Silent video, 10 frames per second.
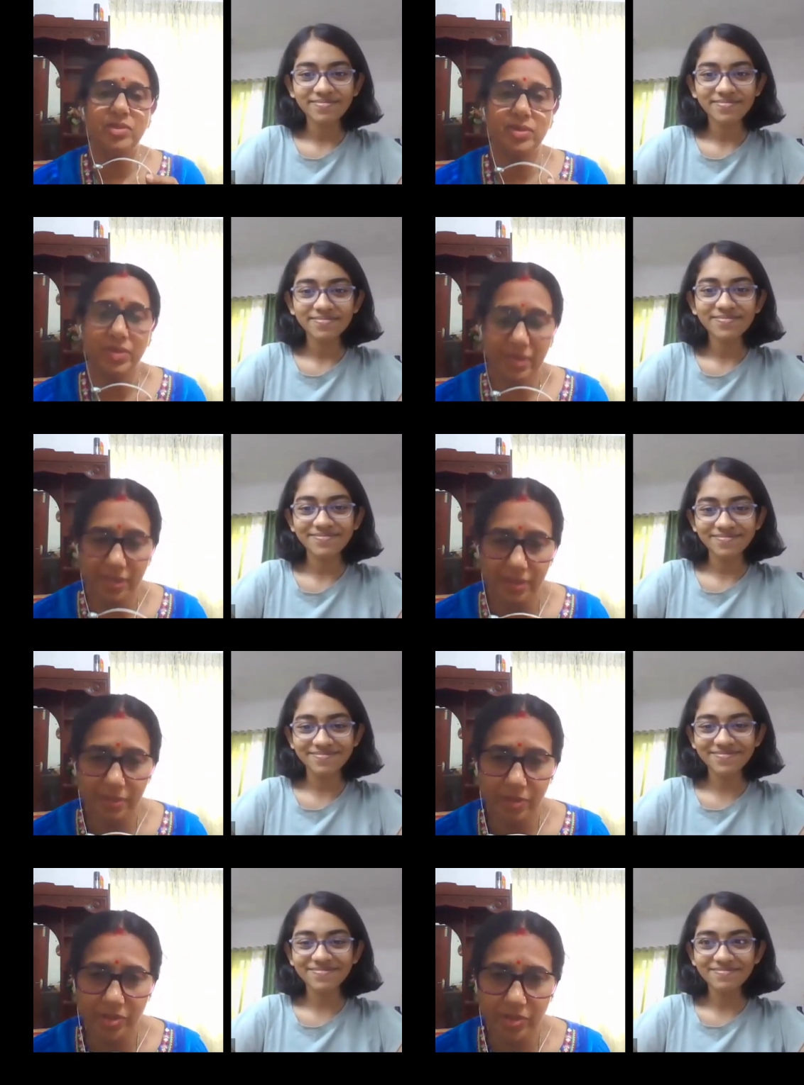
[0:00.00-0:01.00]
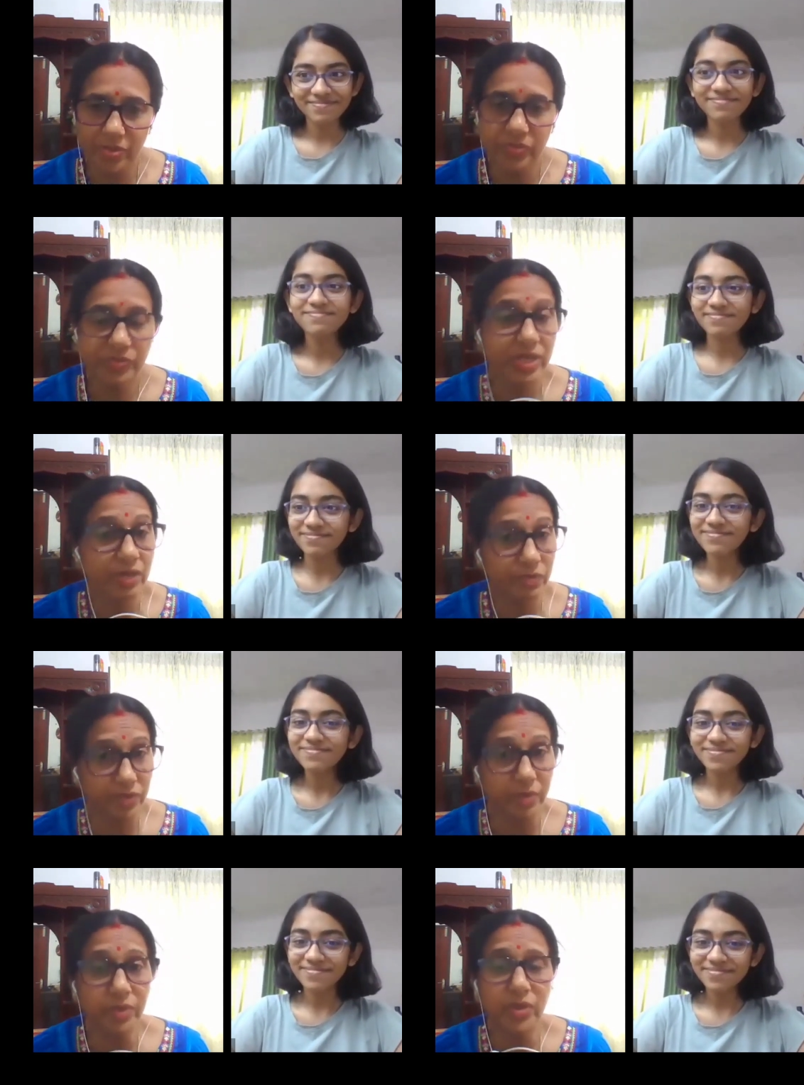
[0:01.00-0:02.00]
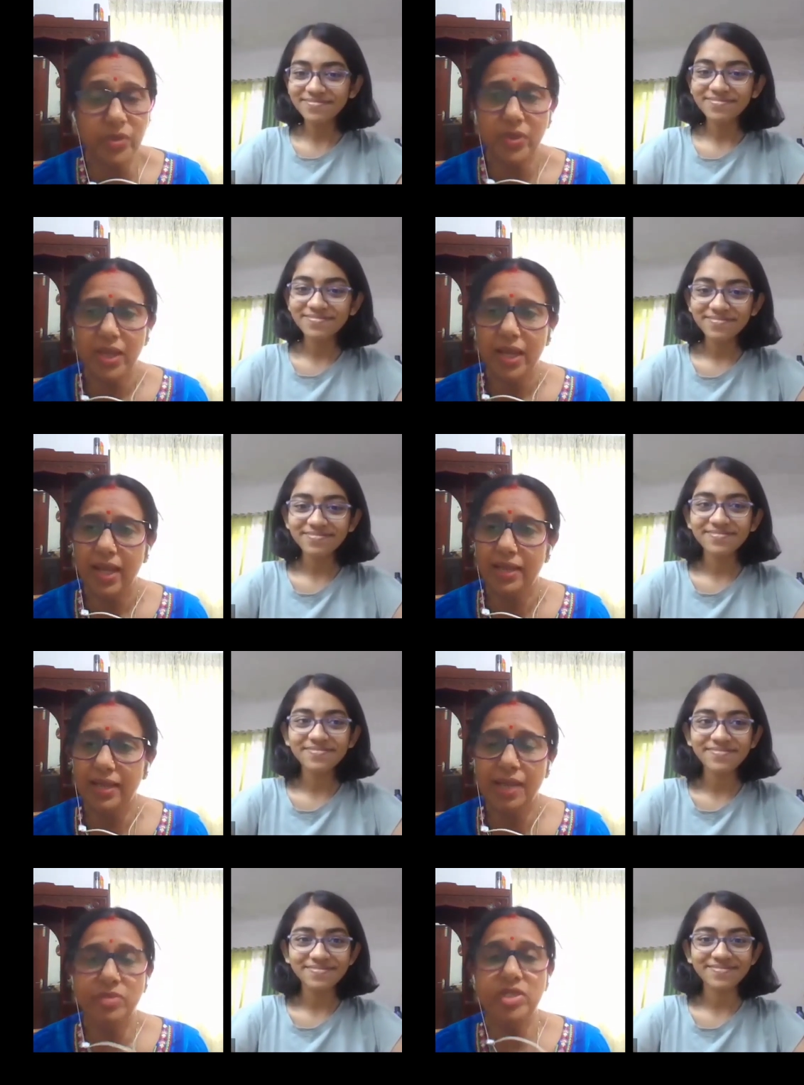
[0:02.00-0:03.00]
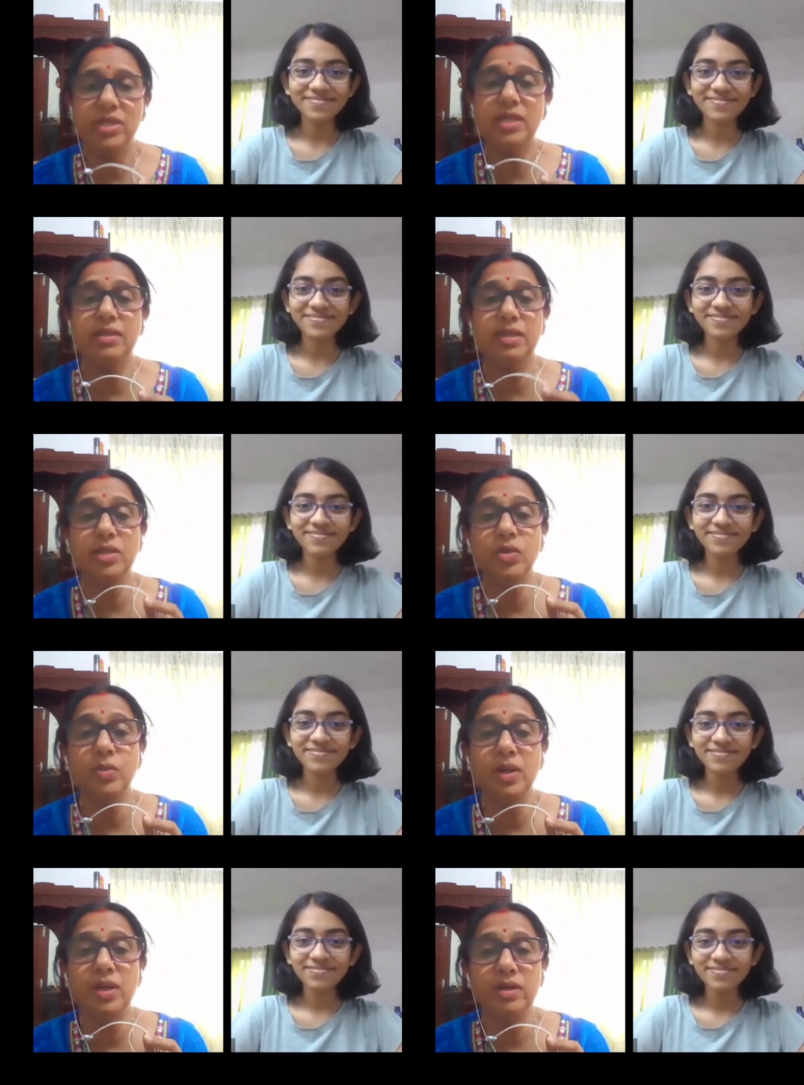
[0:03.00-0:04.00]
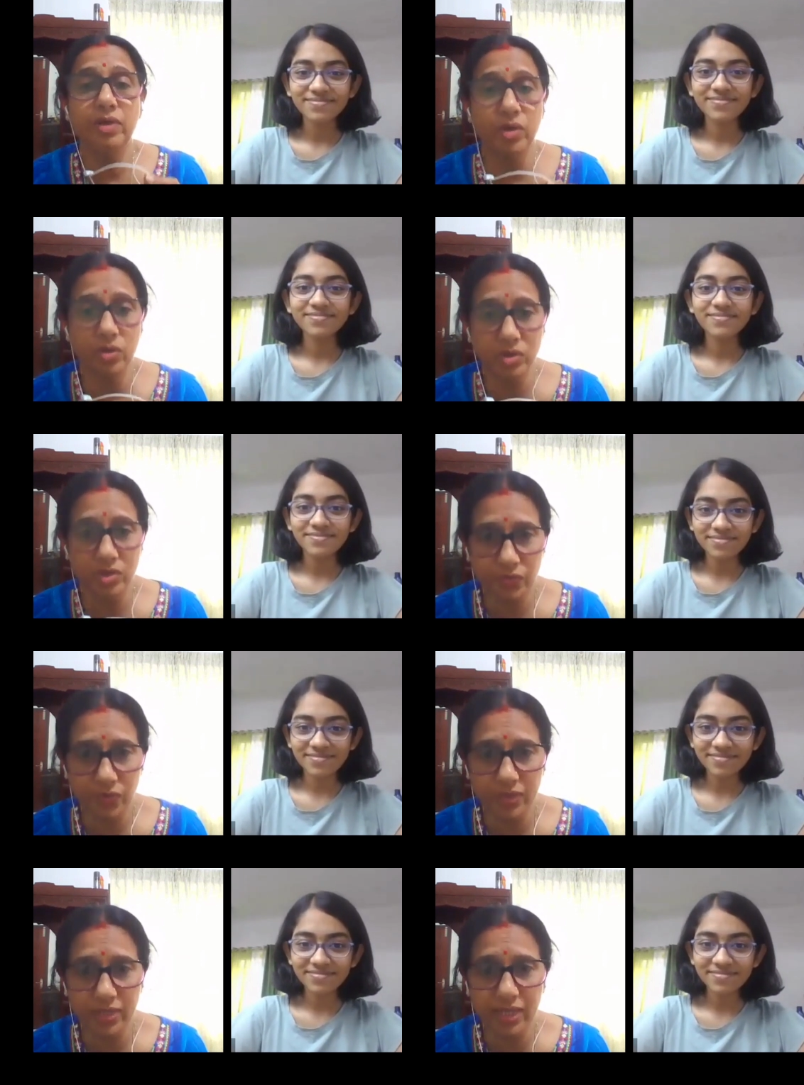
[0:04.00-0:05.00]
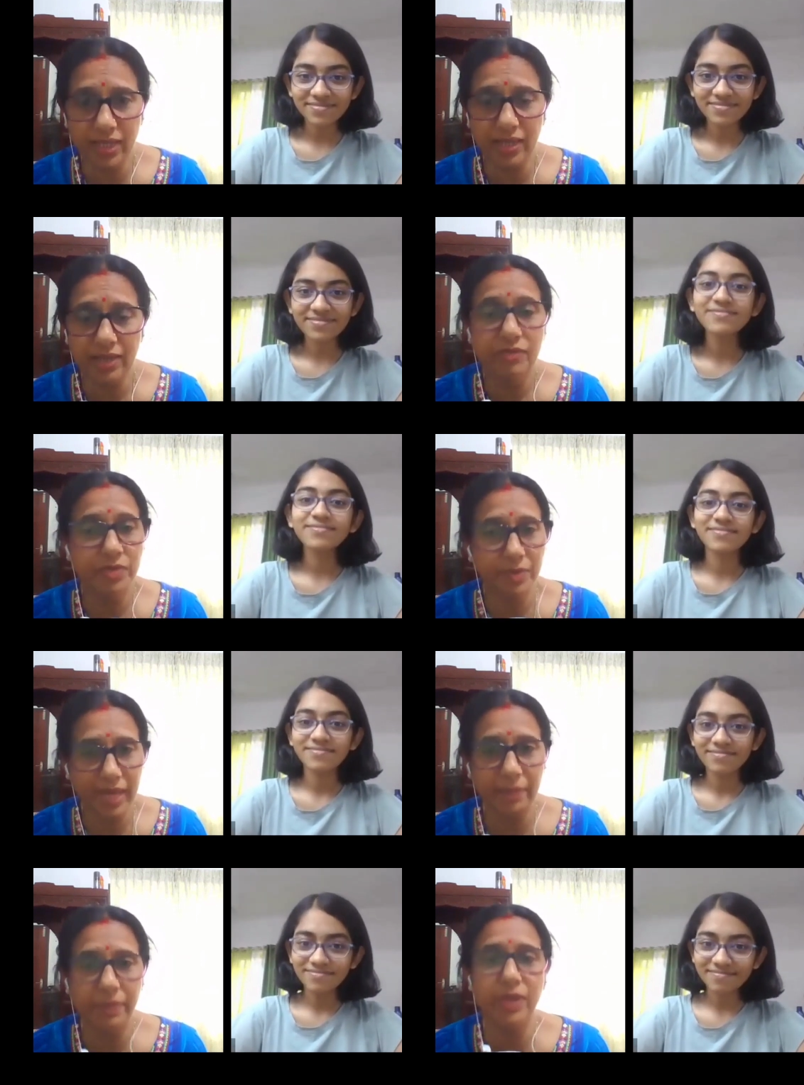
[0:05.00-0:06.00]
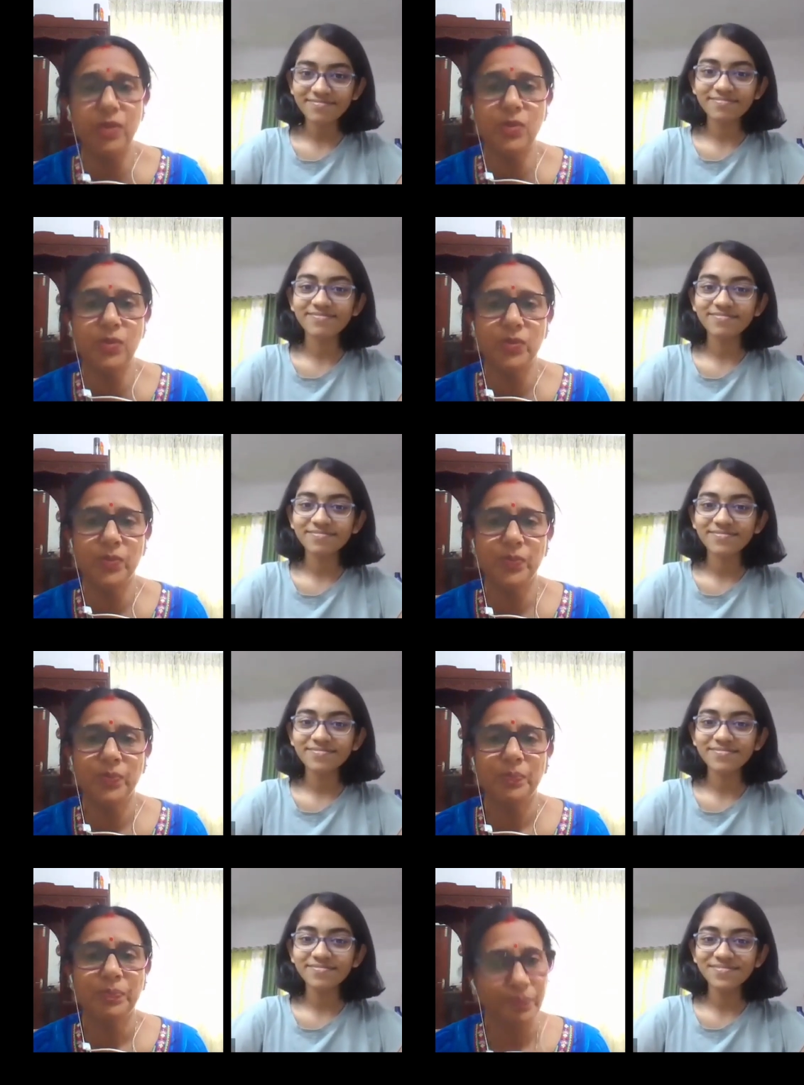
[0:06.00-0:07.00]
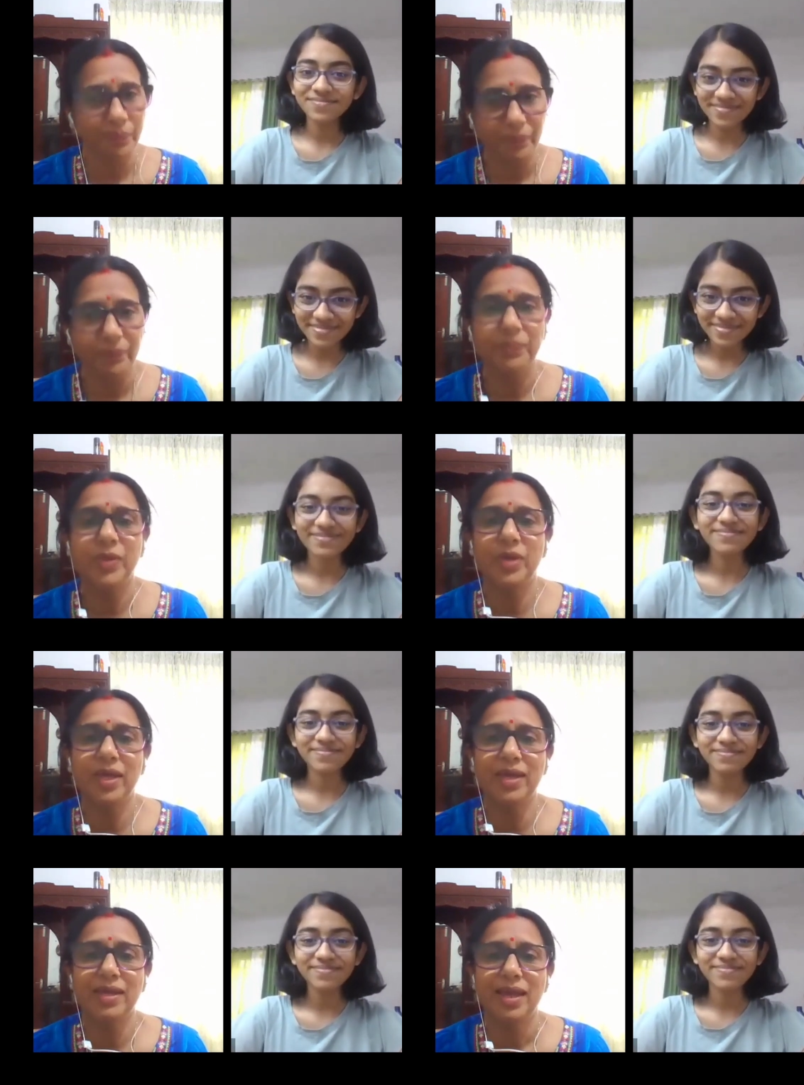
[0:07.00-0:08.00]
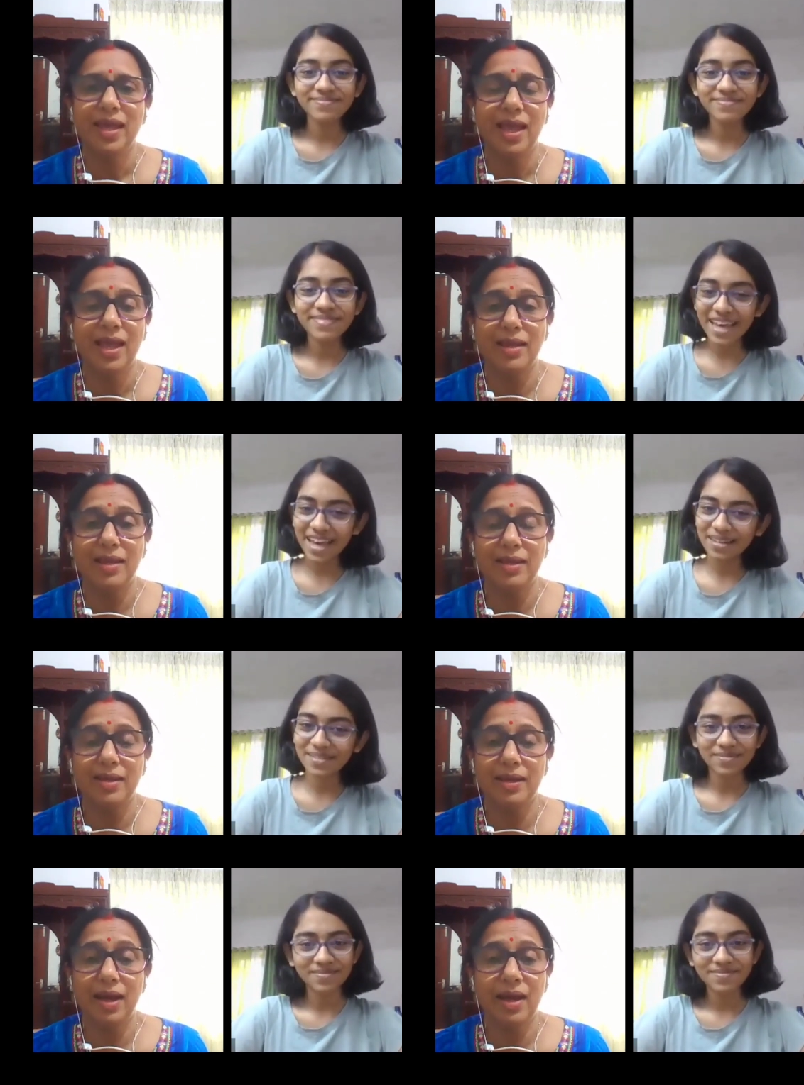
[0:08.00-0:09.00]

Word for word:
Speaker 1: to hear about you, hear from you. And I'm Shereen Nandakumar, your coach for the day from Clapingo. Okay. And uh,